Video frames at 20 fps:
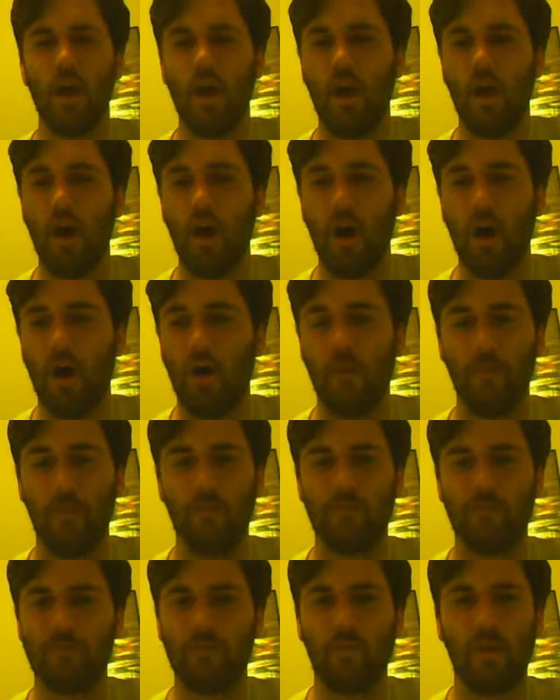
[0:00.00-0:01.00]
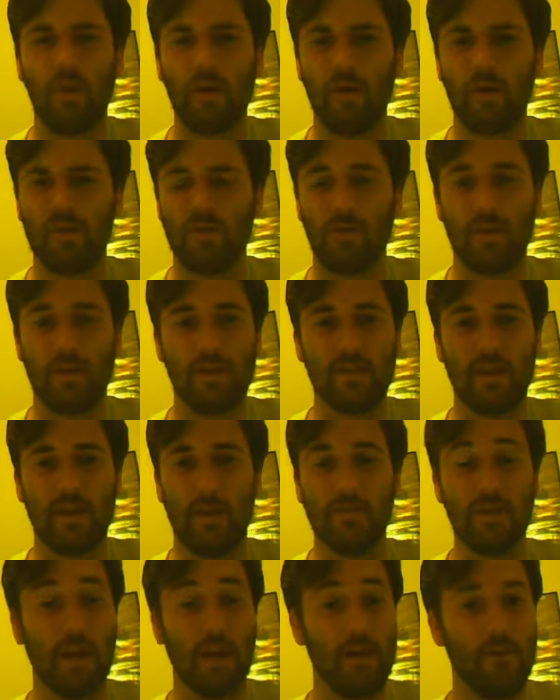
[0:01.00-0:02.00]
What else was there?
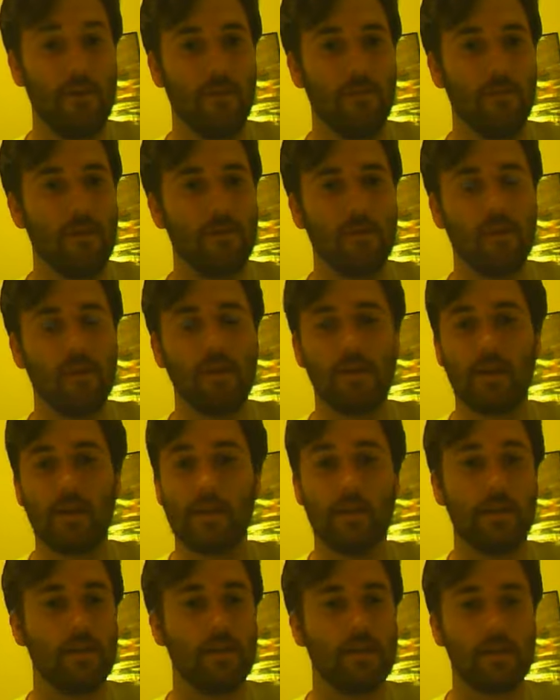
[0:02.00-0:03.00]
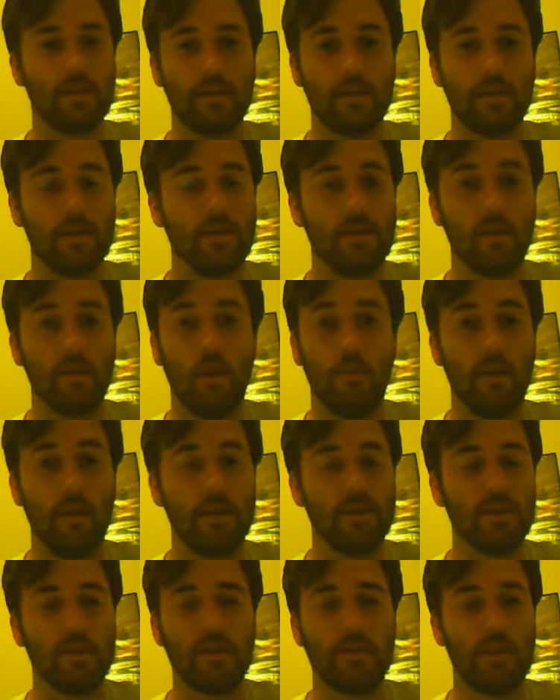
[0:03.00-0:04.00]
I'm trying to remember because there's just so
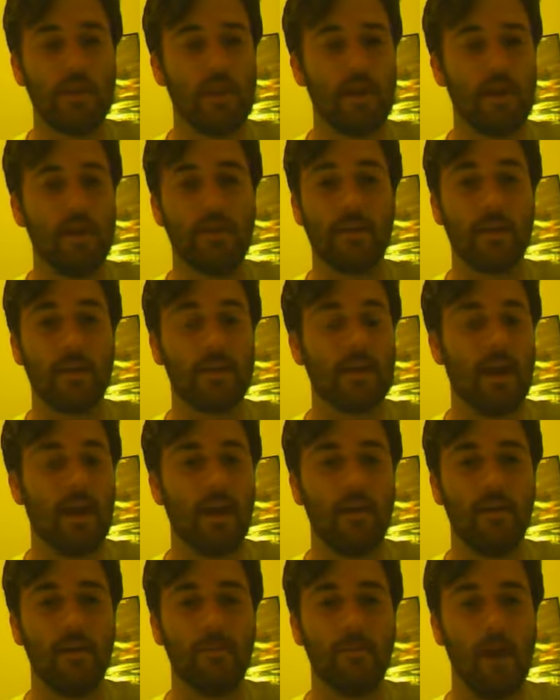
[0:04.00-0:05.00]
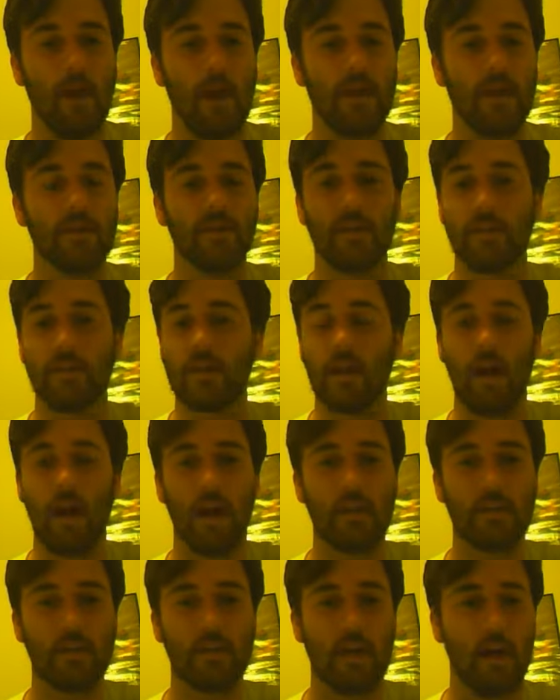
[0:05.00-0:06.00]
much insanity this entire match, just
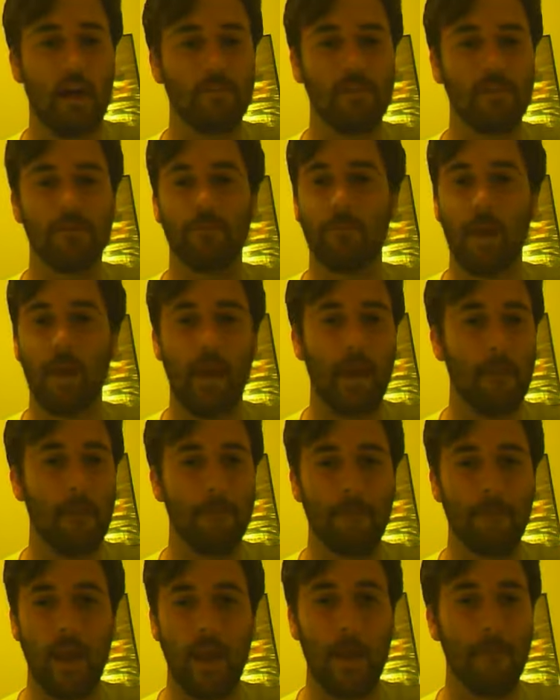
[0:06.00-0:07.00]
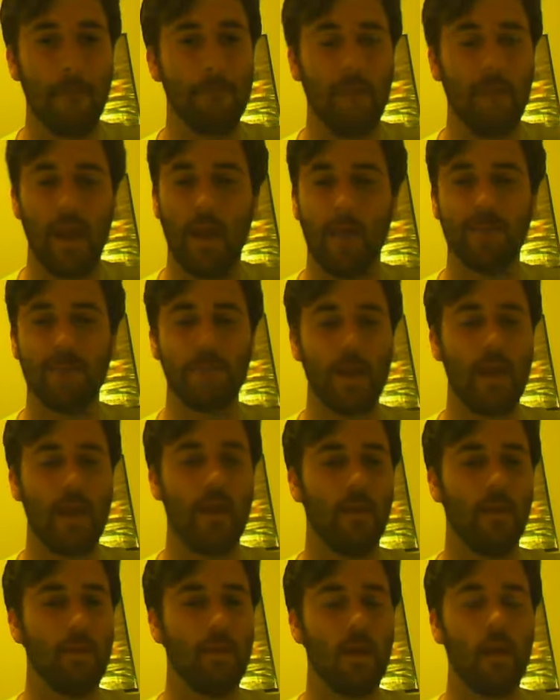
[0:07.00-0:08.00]
nonstop, just bam, bam, bam,
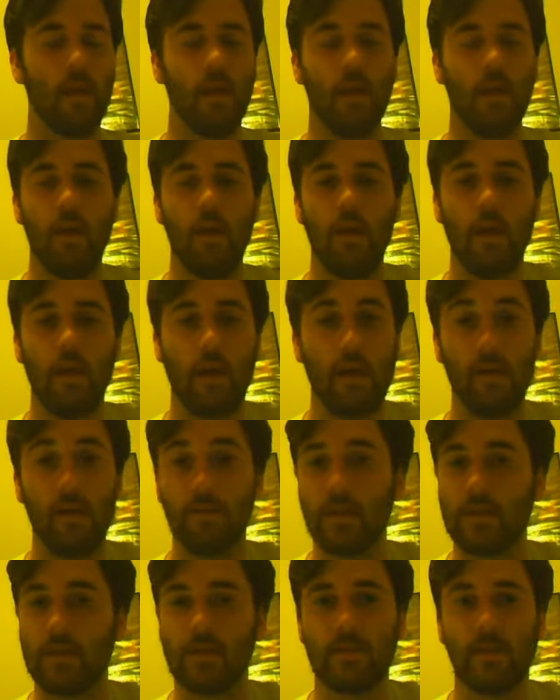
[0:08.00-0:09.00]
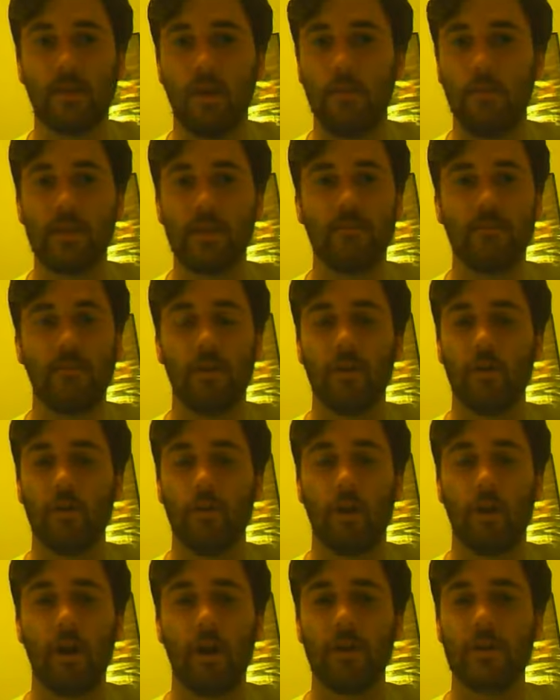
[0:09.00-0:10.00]
bam. Like, it was just so much fun to
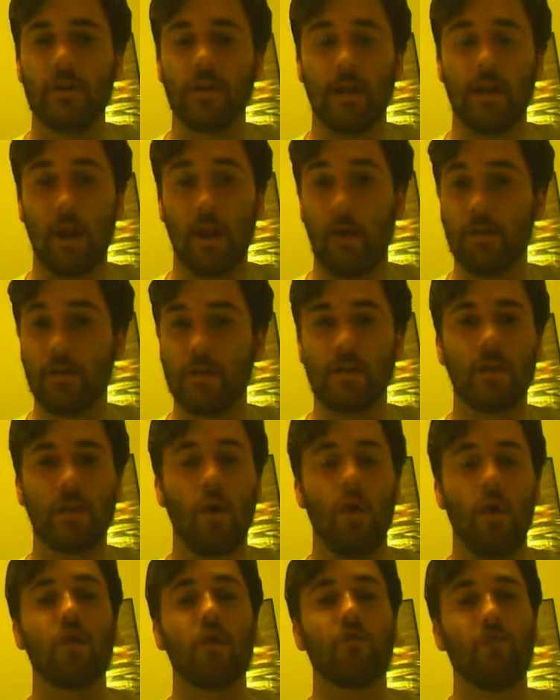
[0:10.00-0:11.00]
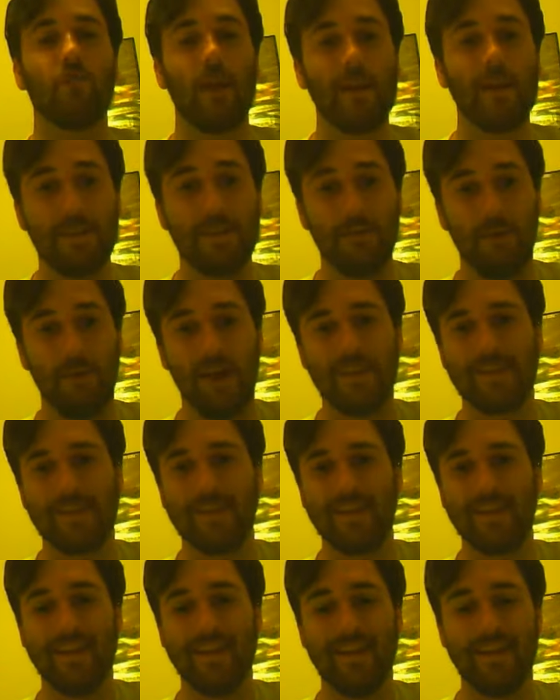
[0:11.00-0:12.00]
watch. Like, I was just going crazy
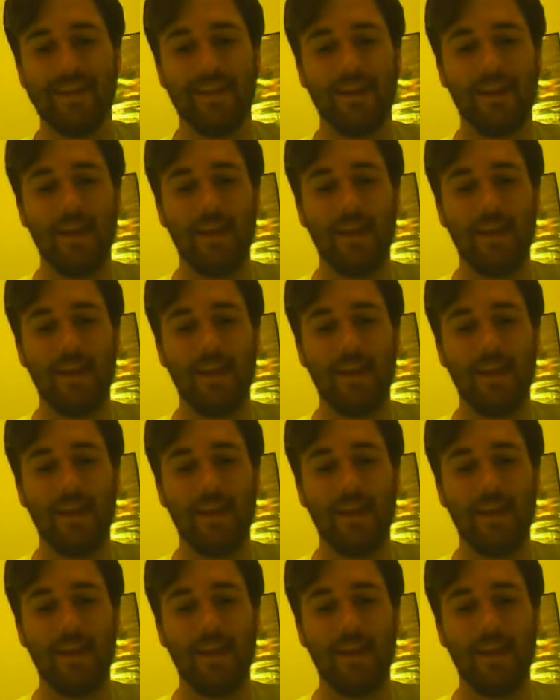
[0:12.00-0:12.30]
watching it here.